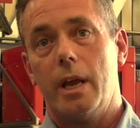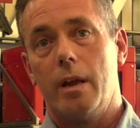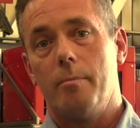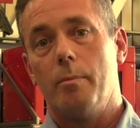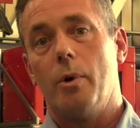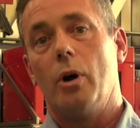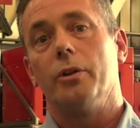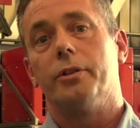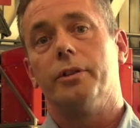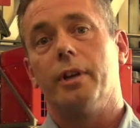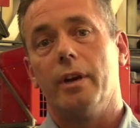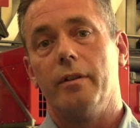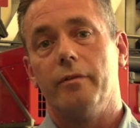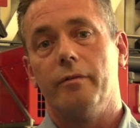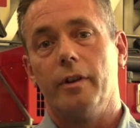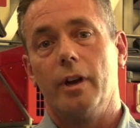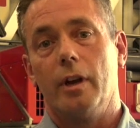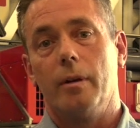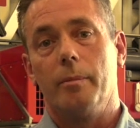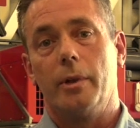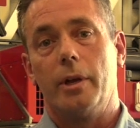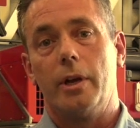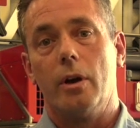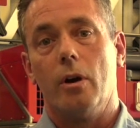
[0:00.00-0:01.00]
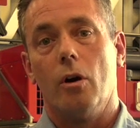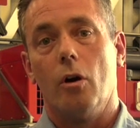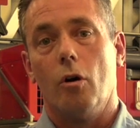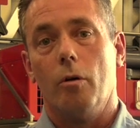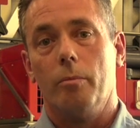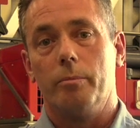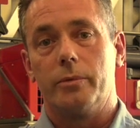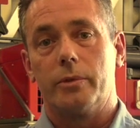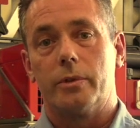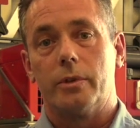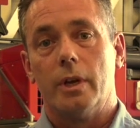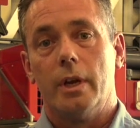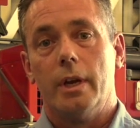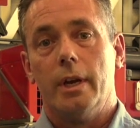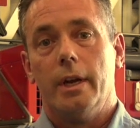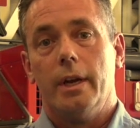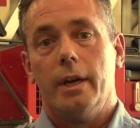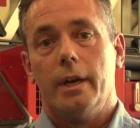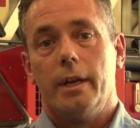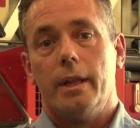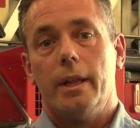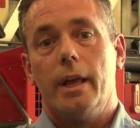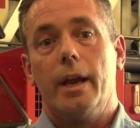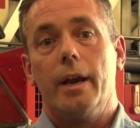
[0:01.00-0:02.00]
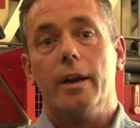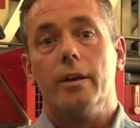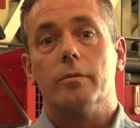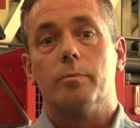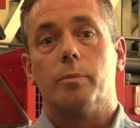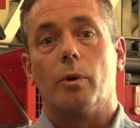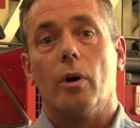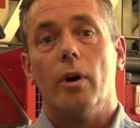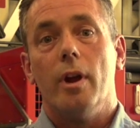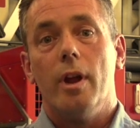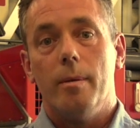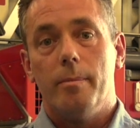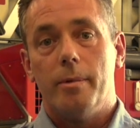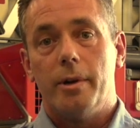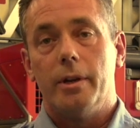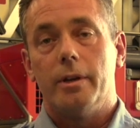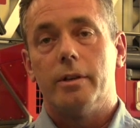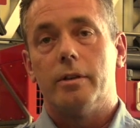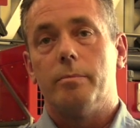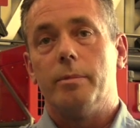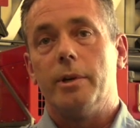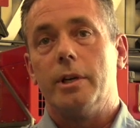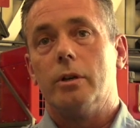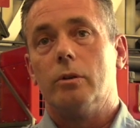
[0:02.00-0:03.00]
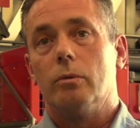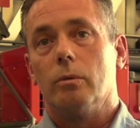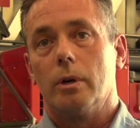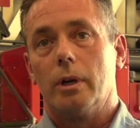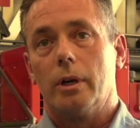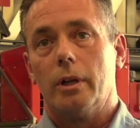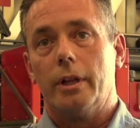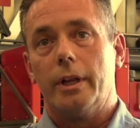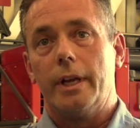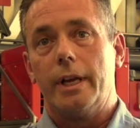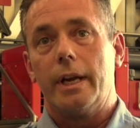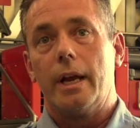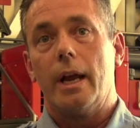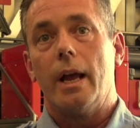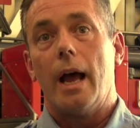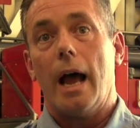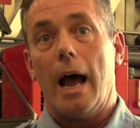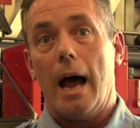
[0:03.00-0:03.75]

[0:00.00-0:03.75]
and multi-family homes, that is prohibited to be grilling